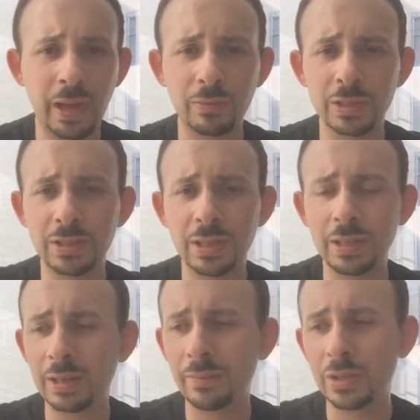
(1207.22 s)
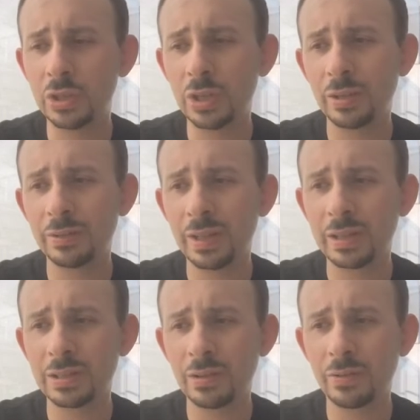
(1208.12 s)
That was the GLD.
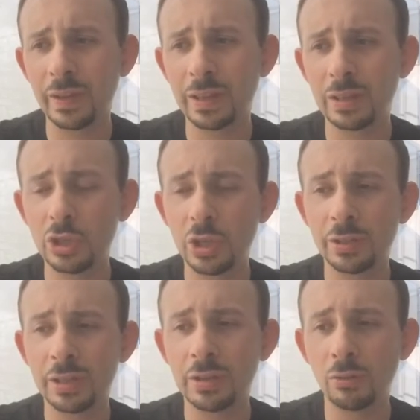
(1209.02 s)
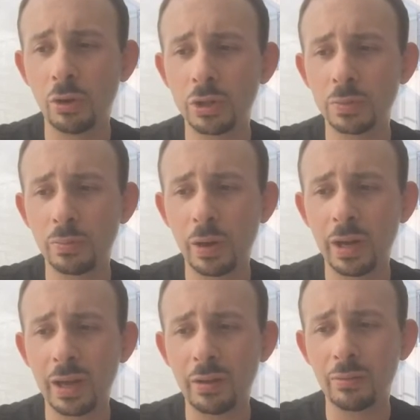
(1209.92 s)
That's sort of like the GLD launch
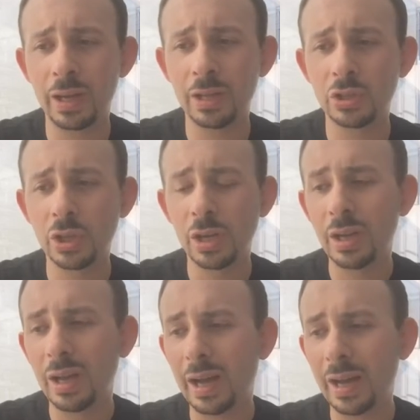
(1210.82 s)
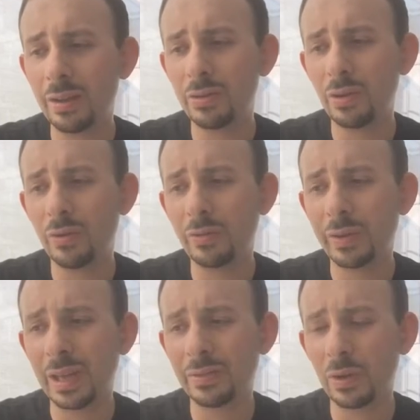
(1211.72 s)
breakout range. I don't know if we
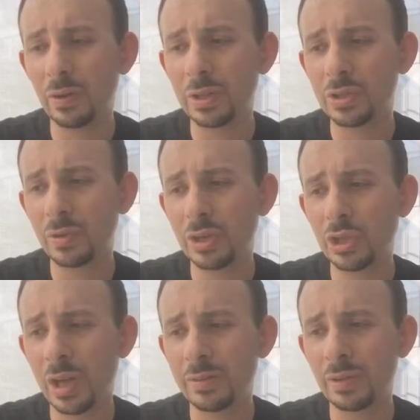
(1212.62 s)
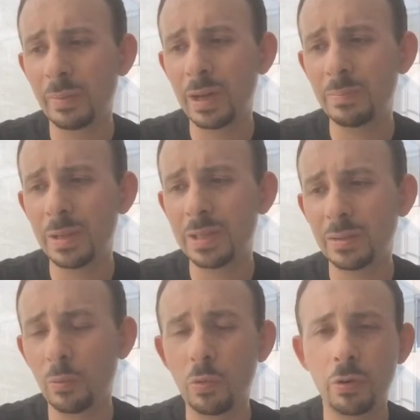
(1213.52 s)
get there in a straight shot. There might be
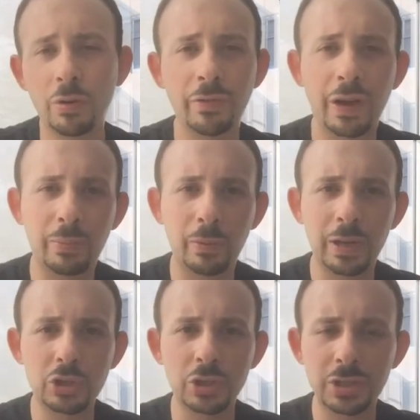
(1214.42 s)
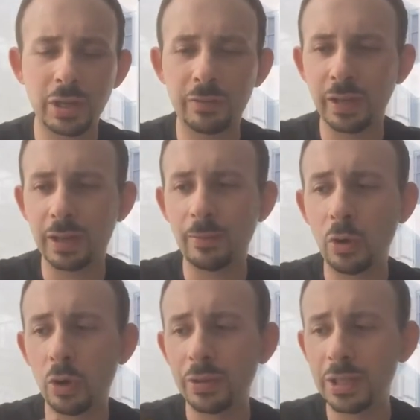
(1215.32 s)
some order of operation stuff, like
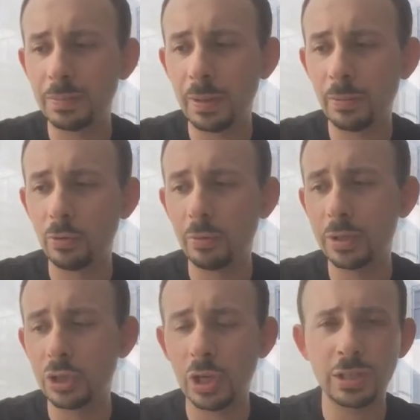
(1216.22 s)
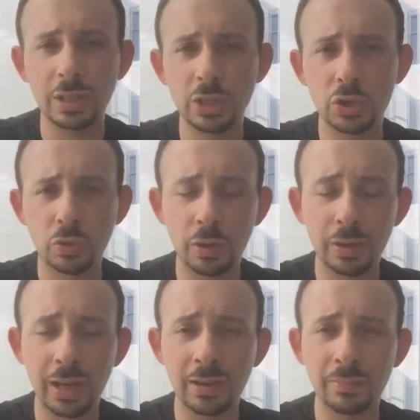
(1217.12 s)
all these people who have been chasing the
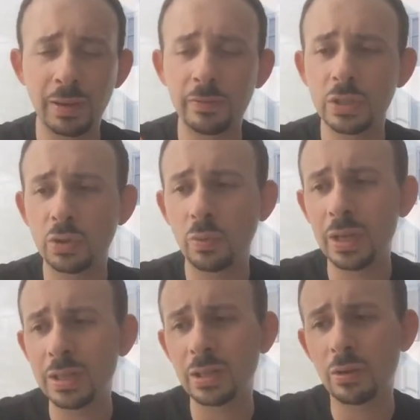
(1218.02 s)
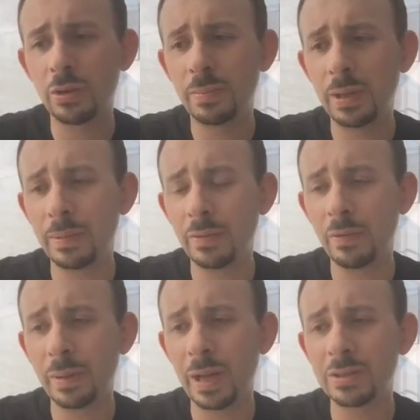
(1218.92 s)
short get a bit of a squeeze. There could be a bit of a
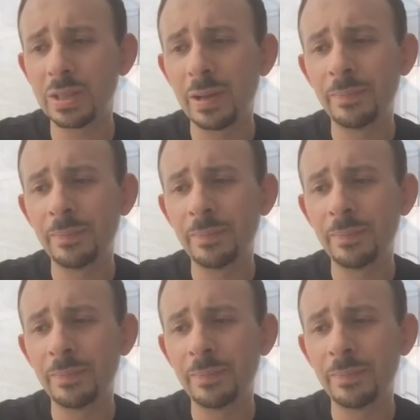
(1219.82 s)
bounce.